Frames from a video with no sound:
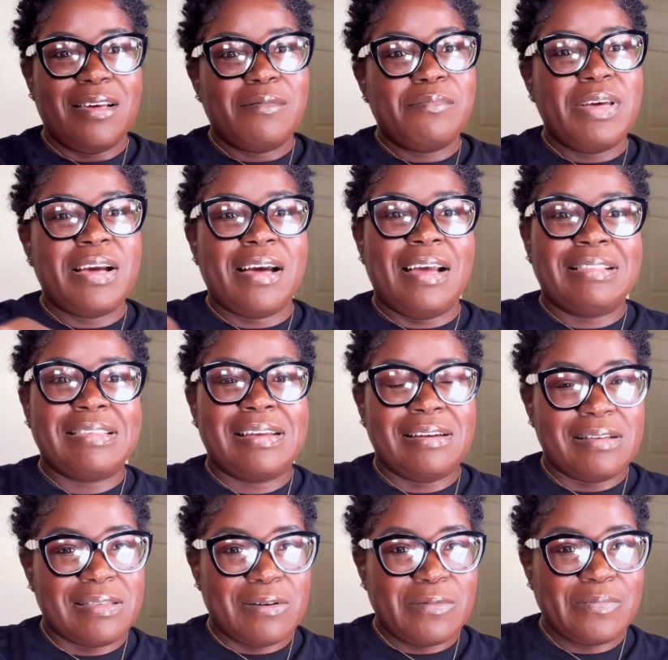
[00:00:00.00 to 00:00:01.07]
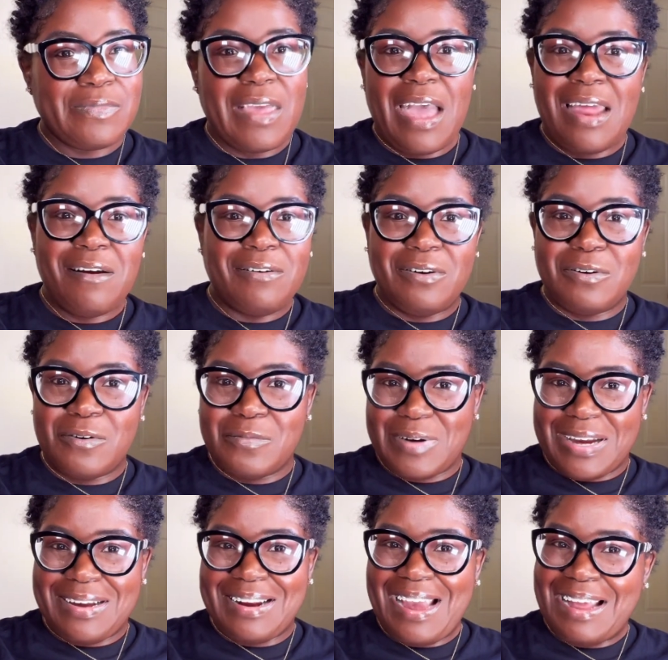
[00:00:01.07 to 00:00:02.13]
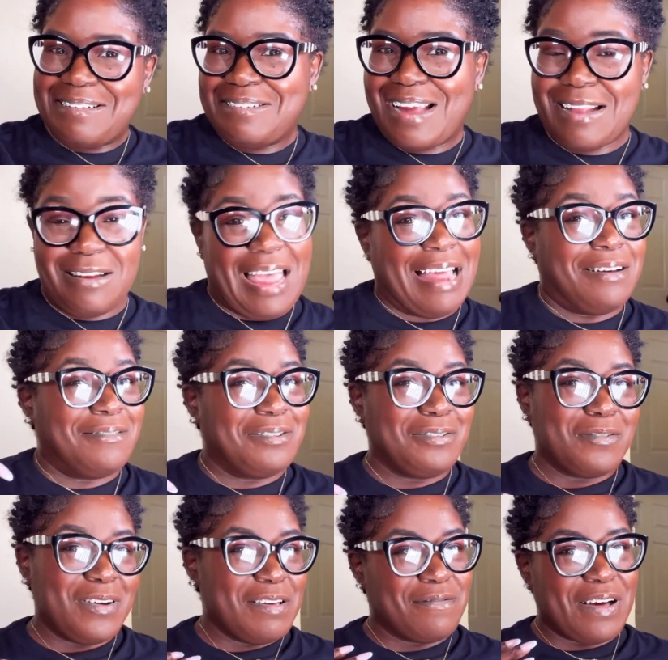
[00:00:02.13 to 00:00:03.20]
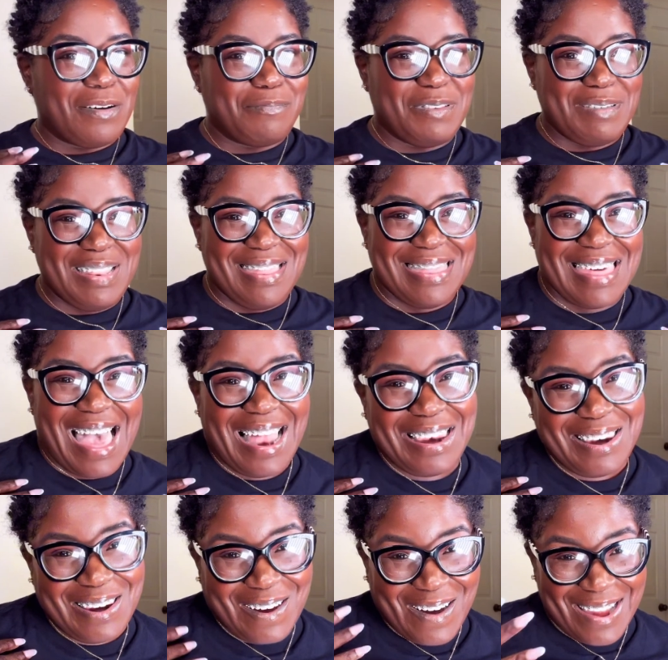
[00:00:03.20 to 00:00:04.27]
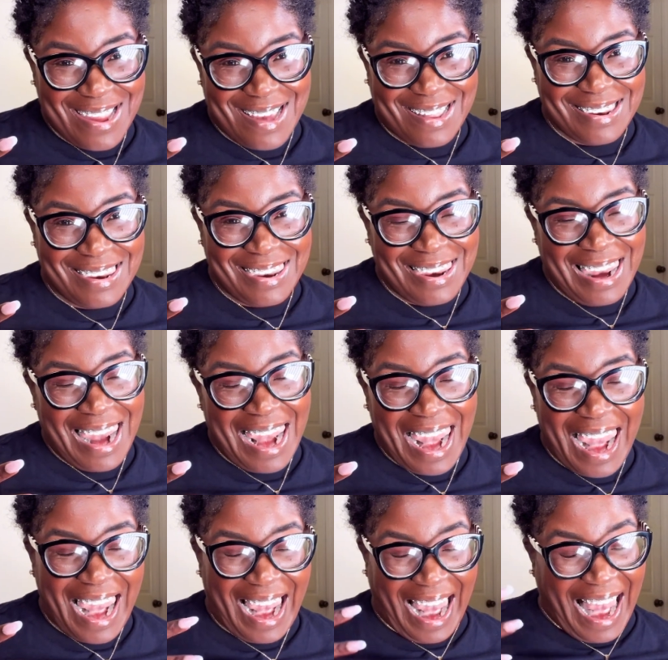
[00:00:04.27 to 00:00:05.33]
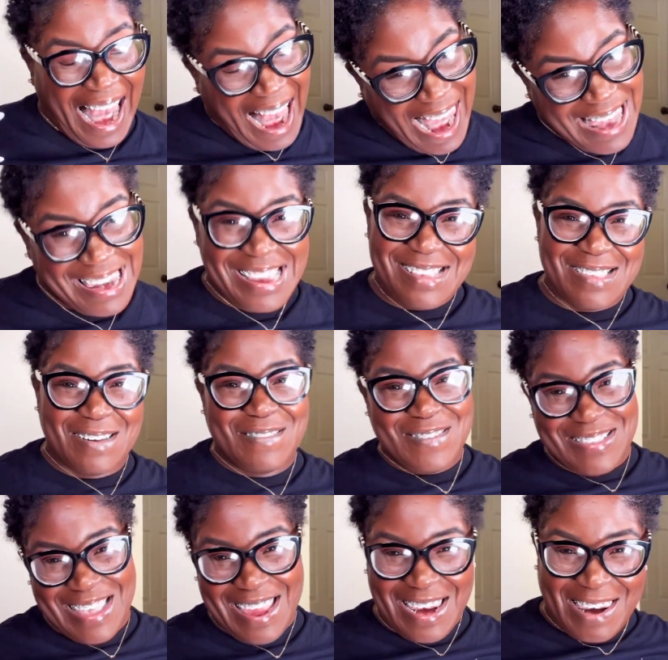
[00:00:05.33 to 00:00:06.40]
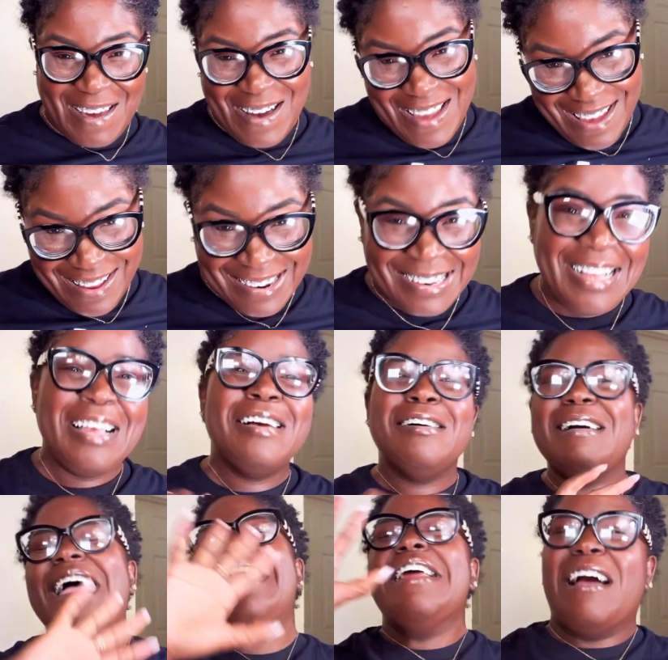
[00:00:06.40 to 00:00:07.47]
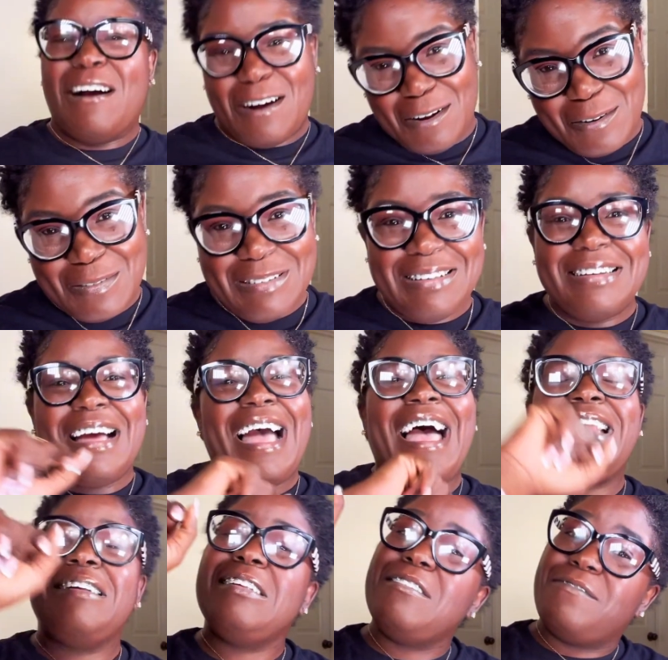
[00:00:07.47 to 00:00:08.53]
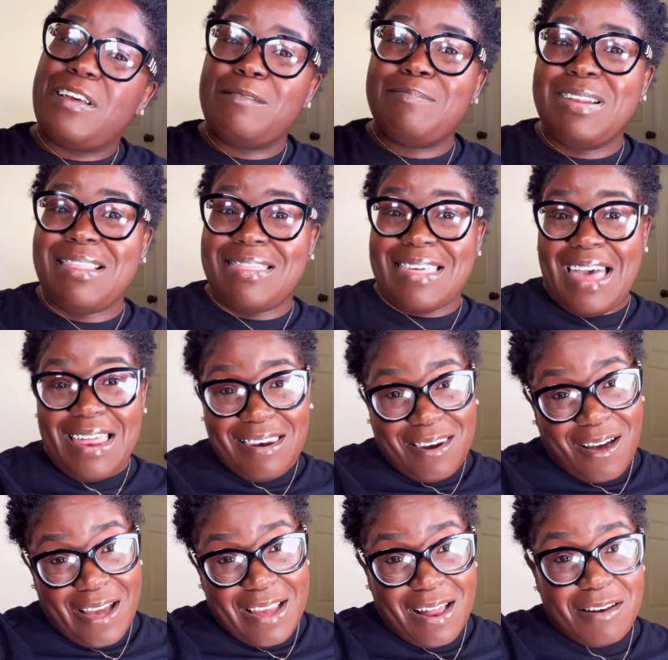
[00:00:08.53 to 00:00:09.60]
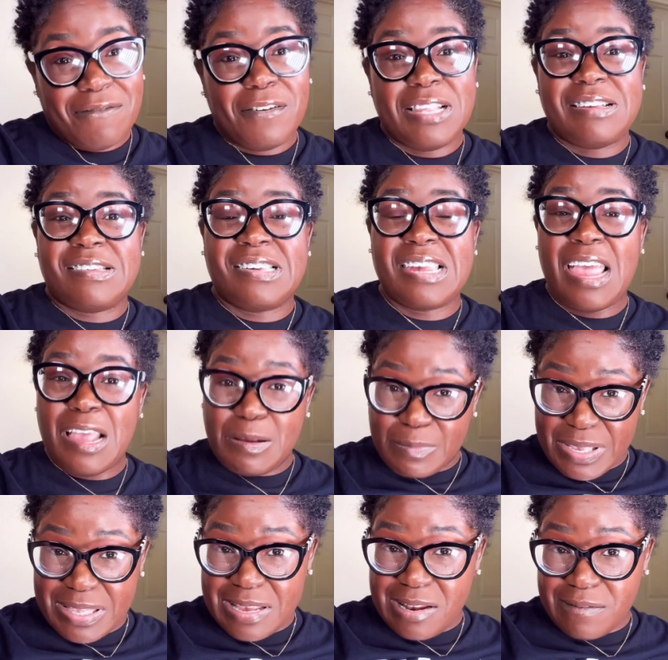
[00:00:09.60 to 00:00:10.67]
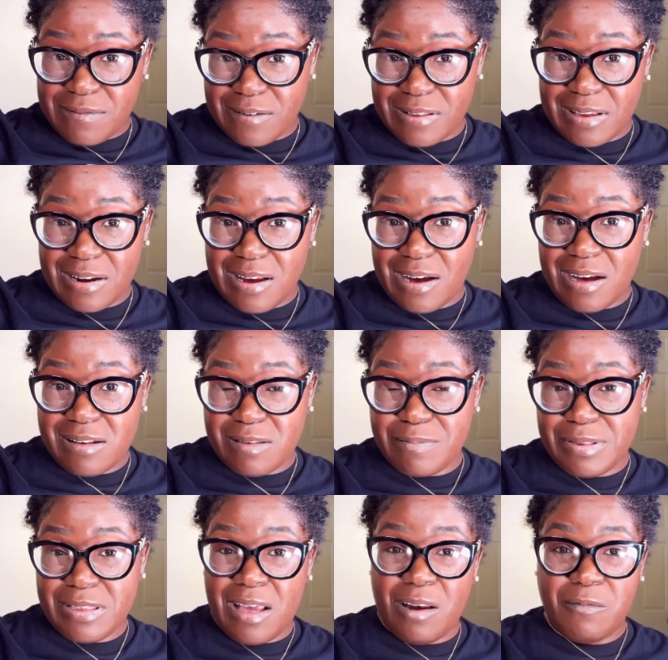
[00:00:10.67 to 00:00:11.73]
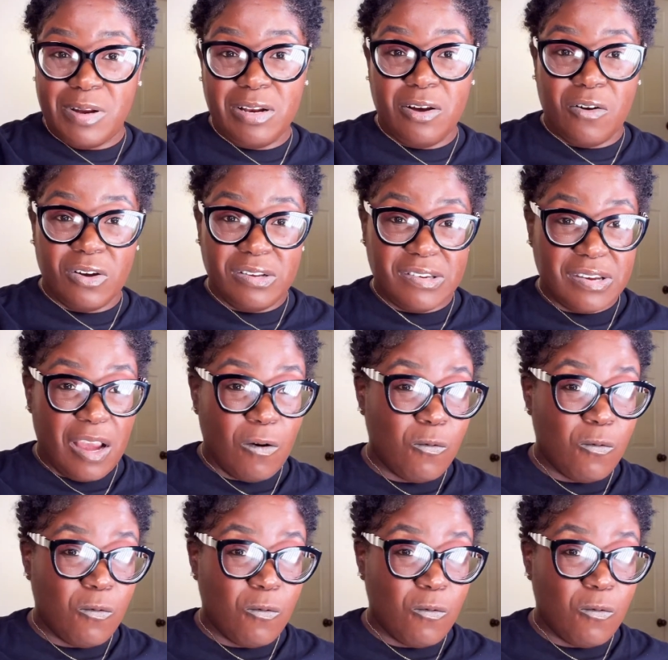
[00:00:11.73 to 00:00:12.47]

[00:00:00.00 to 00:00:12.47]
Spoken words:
Make I tell her something. I don't know, man. I don't know if I would be that loyal. These hoes ain't loyal. Anyhow, I don't know if I'd be that loyal for check myself out of the hospital with gunshot